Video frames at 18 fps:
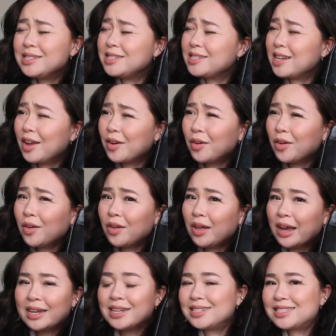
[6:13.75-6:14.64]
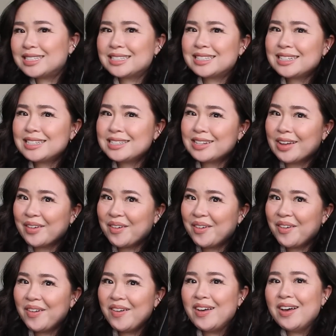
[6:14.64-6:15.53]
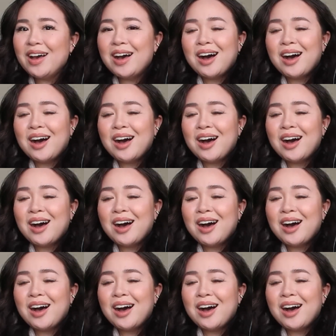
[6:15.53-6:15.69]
subtle, I guess, is this subtle?